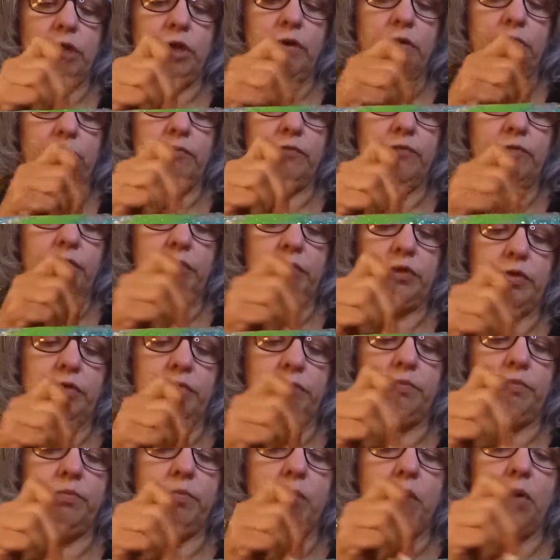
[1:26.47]
of
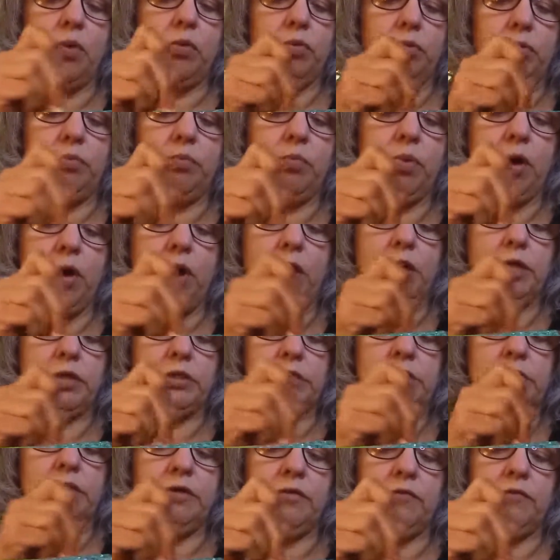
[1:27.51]
both
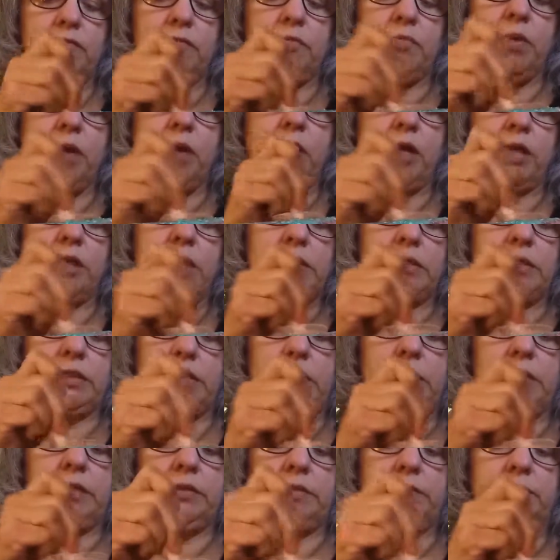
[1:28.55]
parts of
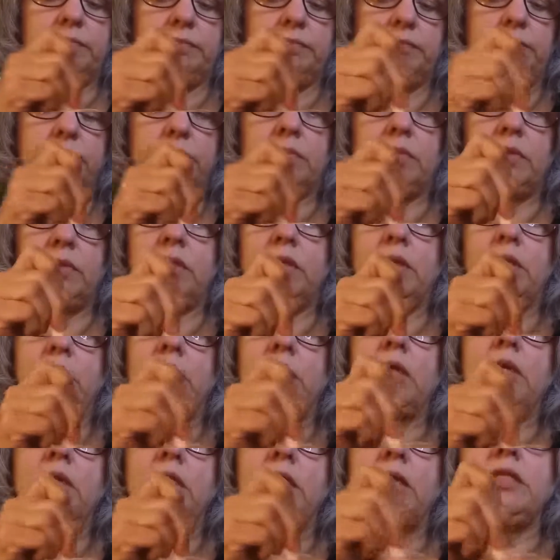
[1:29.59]
epoxy.
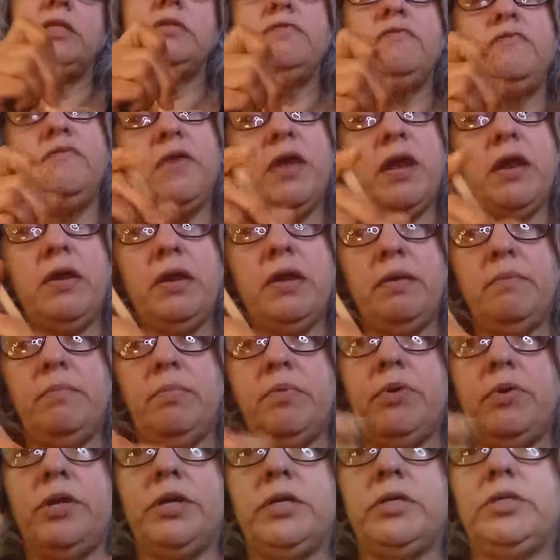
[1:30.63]
It's very
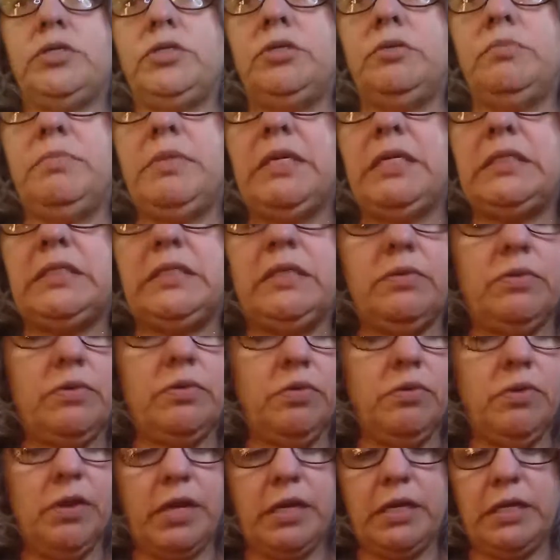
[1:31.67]
important to mix it
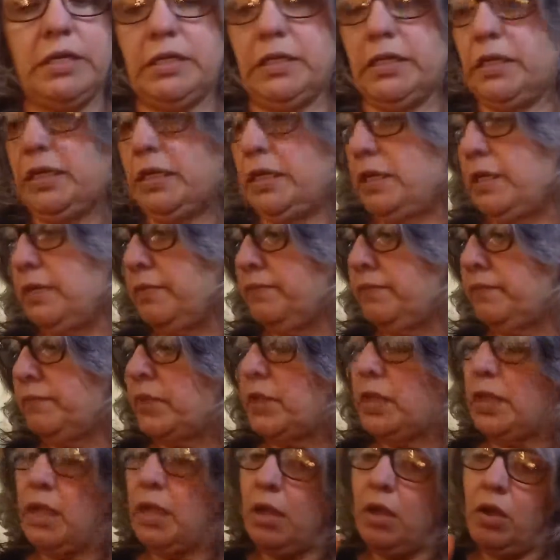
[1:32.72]
correctly.
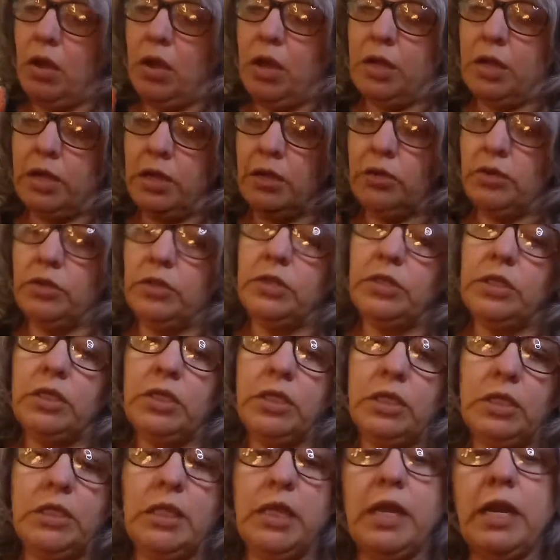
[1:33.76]
Another
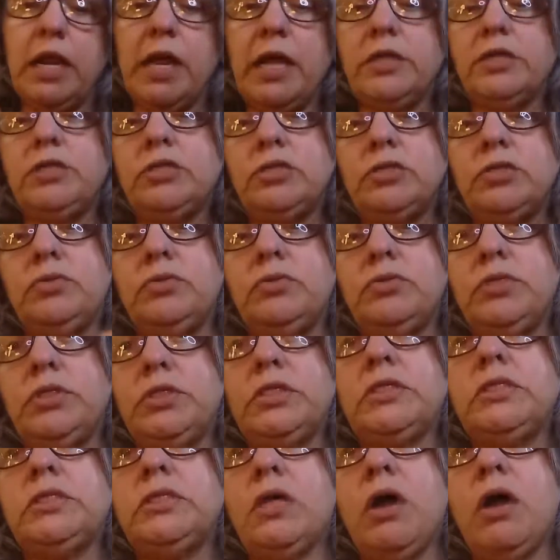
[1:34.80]
thing that I do,
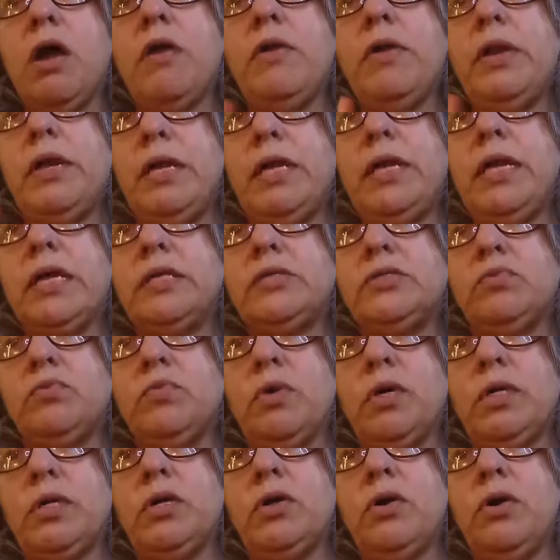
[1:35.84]
this already has
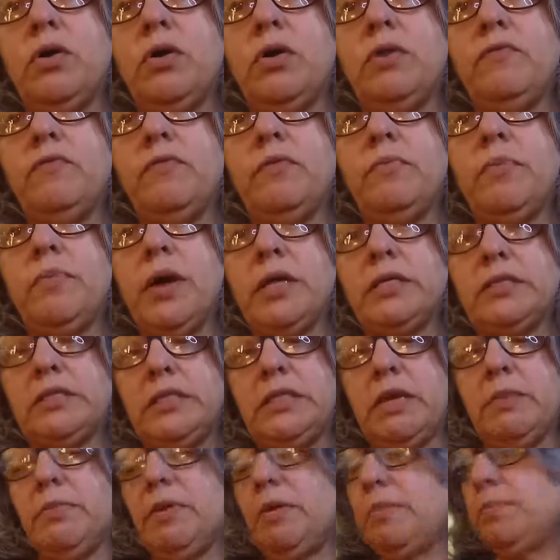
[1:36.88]
one coat of
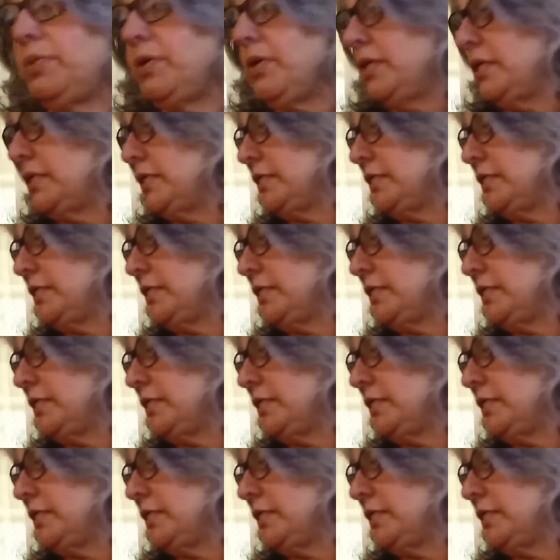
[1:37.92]
epoxy. I'm going to put a